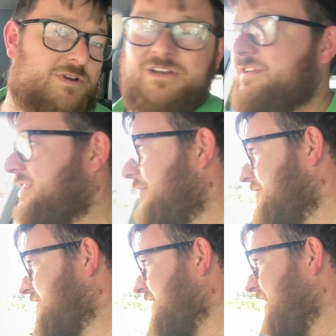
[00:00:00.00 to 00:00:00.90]
in its
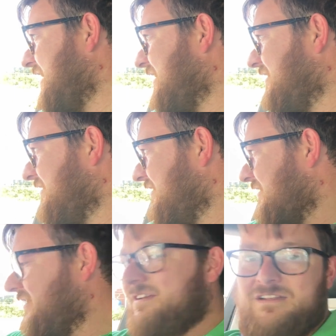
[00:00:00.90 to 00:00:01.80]
lowest
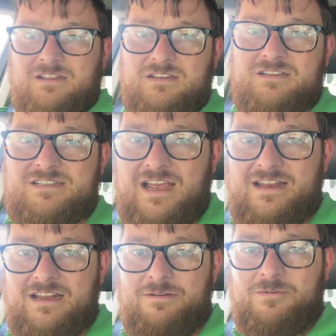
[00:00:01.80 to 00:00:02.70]

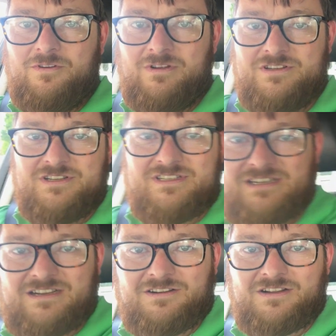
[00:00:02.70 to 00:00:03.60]
setting anymore. As you can see,
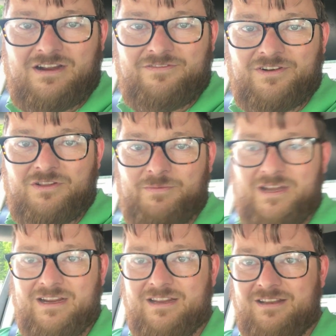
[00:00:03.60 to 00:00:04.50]
got the Caravan on the
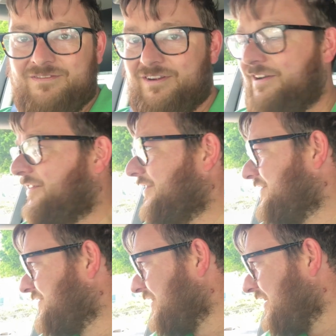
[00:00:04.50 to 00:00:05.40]
back, very
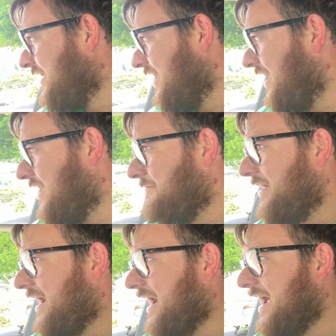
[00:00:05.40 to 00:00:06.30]
nice.
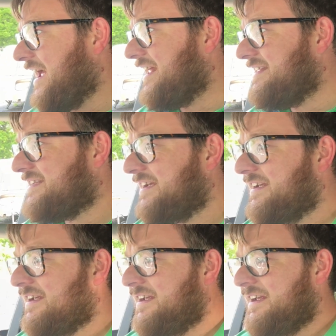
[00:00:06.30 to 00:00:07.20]
And
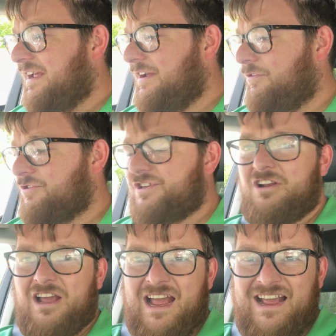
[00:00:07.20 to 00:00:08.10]
it also
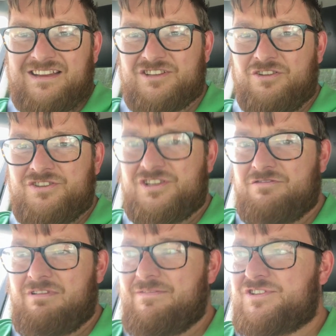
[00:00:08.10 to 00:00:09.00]
like hangs on to
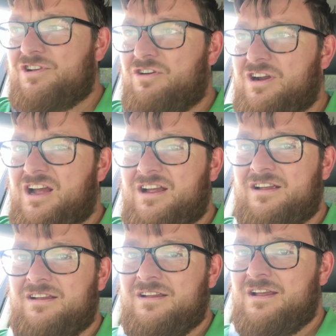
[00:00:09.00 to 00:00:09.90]
the revs longer,
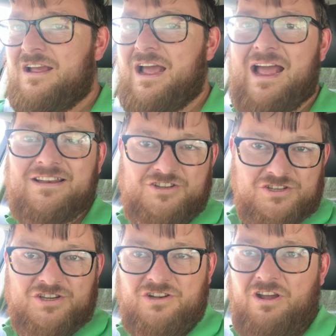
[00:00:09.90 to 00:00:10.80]
and
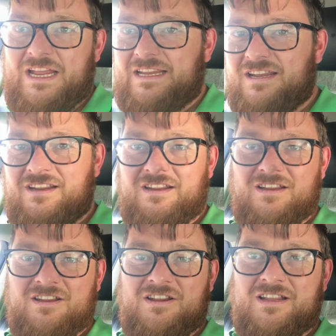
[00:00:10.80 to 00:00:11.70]
doesn't like
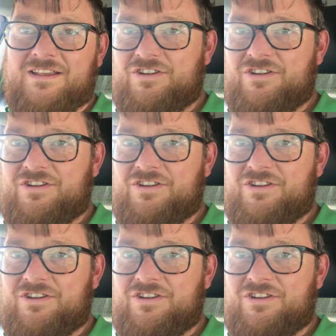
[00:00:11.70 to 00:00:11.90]
give